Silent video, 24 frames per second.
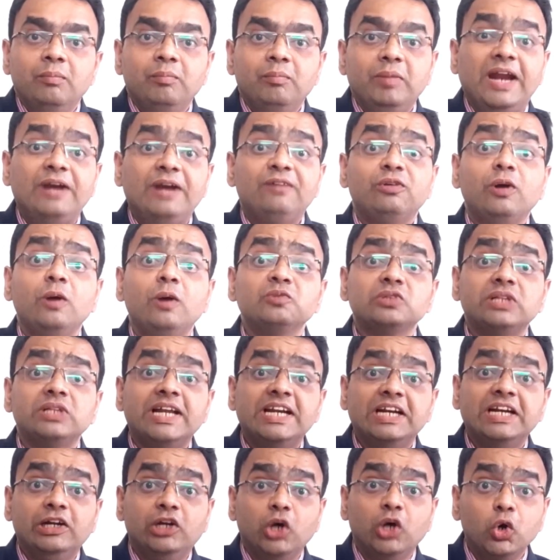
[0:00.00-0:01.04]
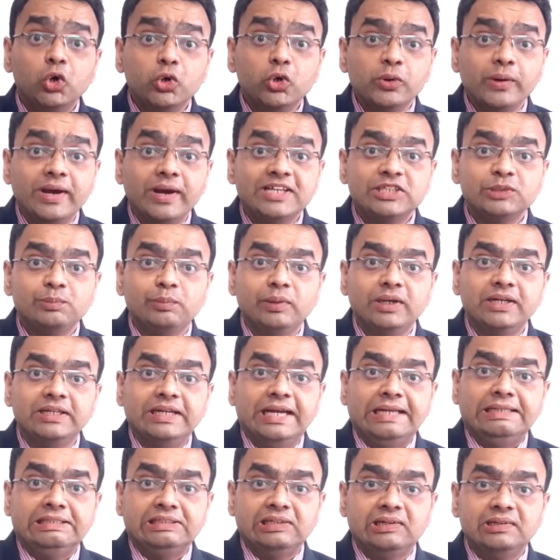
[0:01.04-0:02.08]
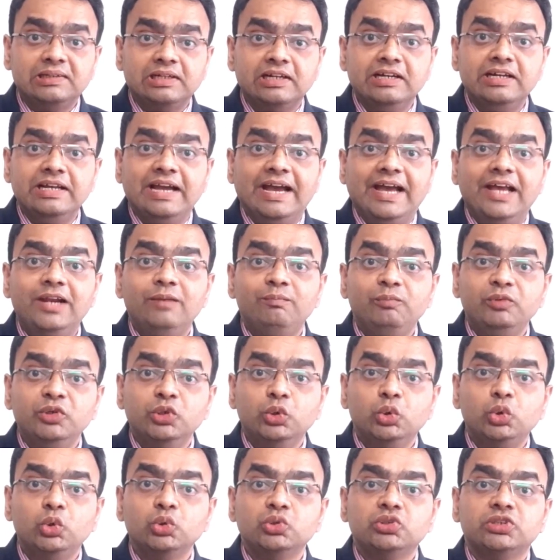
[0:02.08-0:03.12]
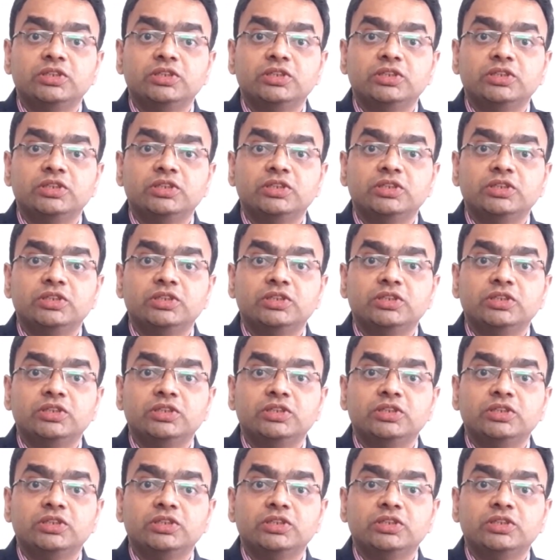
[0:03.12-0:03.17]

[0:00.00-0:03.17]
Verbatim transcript: Platforms like DocuExpert can certainly help you to